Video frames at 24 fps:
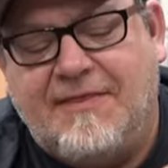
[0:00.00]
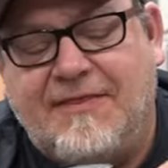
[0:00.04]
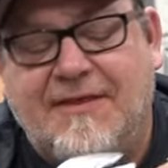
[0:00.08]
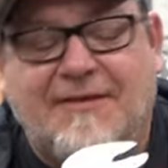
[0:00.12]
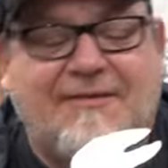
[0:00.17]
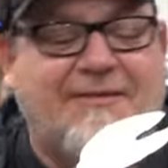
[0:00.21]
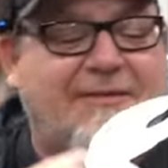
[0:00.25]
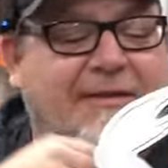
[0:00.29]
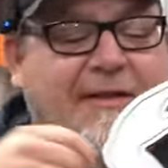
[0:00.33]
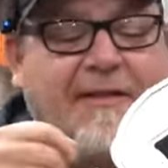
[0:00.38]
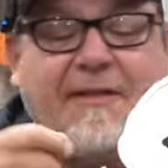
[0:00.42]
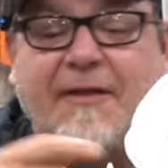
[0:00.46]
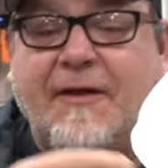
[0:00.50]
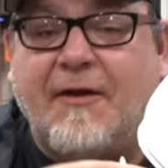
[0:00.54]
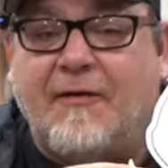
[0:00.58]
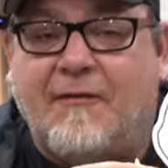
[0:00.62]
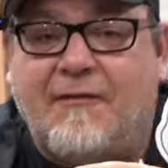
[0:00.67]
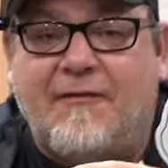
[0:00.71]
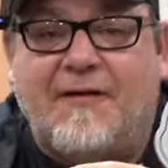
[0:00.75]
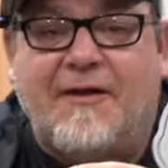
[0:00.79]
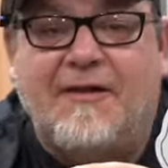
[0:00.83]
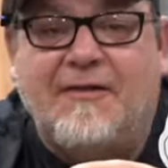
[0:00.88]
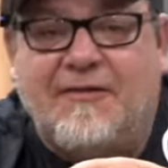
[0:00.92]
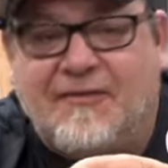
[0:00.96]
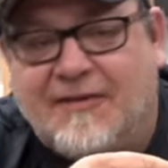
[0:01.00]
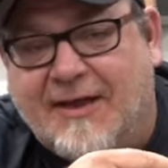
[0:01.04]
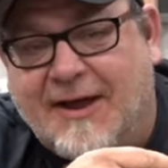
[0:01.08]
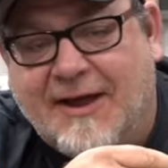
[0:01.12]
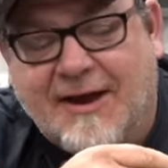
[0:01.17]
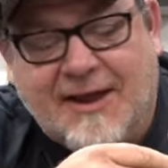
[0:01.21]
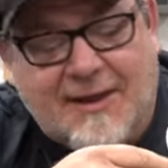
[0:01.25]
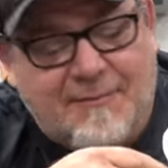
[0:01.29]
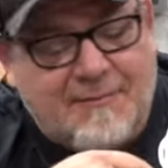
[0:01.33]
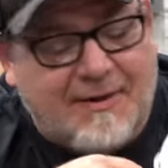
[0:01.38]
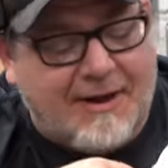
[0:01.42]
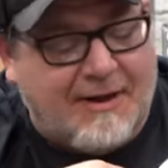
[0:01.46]
This is a little fun sign
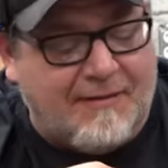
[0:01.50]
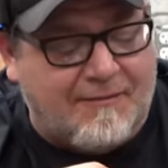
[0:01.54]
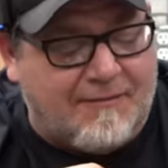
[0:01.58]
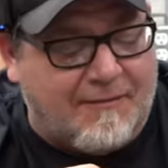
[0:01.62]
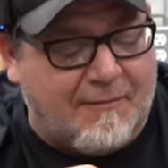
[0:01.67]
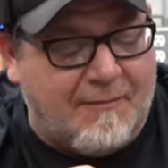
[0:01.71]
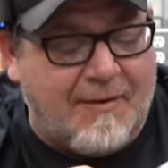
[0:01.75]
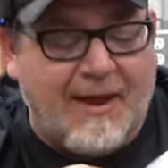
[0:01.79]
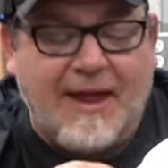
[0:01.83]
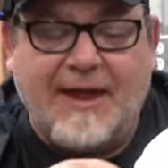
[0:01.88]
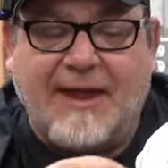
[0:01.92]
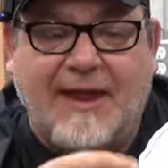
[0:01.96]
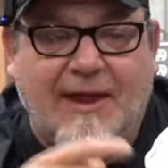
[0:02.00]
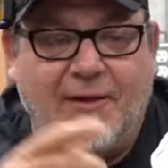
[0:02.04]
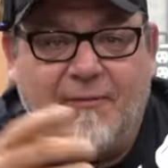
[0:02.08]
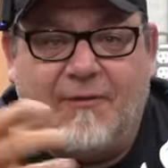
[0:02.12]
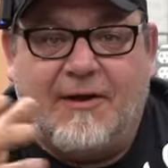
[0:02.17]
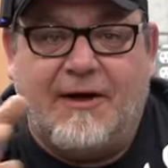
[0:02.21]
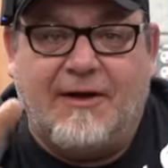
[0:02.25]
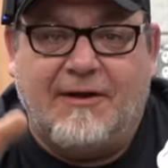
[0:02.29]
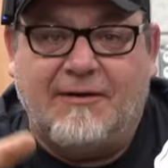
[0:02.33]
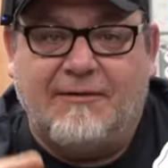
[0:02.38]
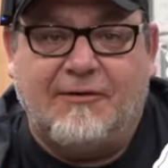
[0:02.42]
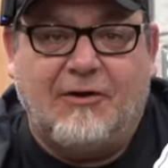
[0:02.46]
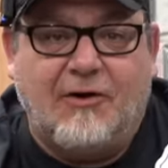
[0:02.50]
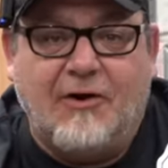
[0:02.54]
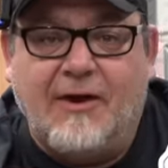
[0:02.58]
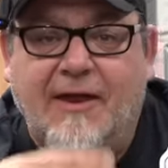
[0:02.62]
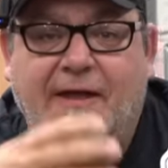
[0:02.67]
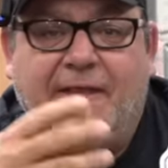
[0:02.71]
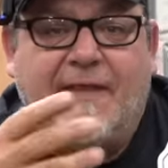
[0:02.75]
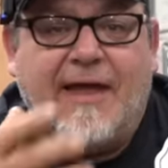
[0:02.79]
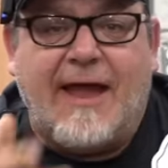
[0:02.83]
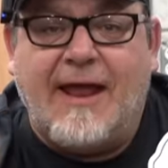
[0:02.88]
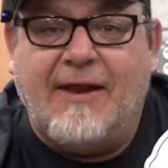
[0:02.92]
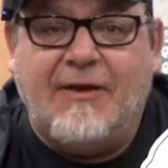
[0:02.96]
I made for Maggie while
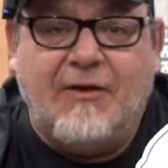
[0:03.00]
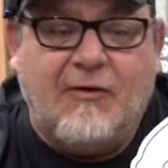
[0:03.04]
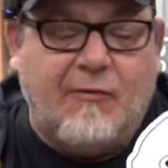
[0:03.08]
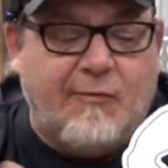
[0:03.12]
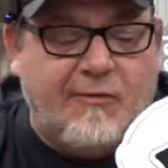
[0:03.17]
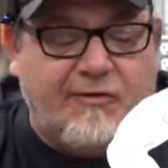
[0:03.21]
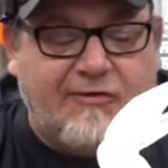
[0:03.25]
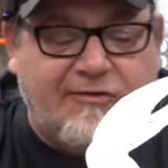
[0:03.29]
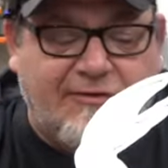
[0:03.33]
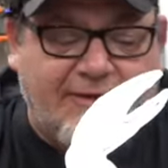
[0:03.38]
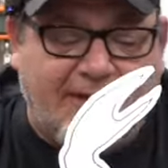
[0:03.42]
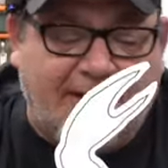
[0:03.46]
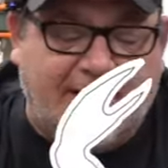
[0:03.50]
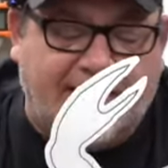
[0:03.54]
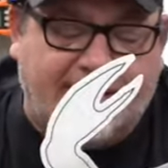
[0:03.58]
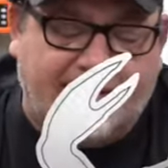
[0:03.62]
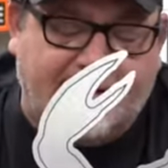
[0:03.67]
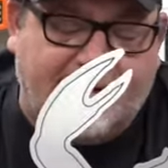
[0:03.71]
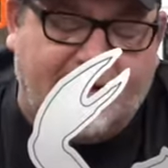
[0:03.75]
learning that new machine.